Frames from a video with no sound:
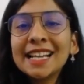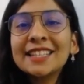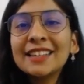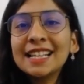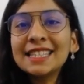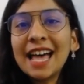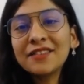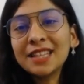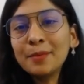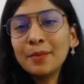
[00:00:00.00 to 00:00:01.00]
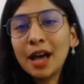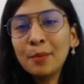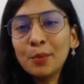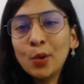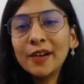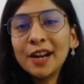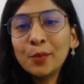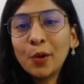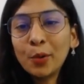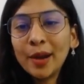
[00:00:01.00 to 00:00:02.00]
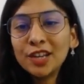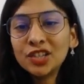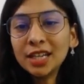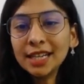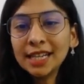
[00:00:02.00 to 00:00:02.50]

so let's have some more and more question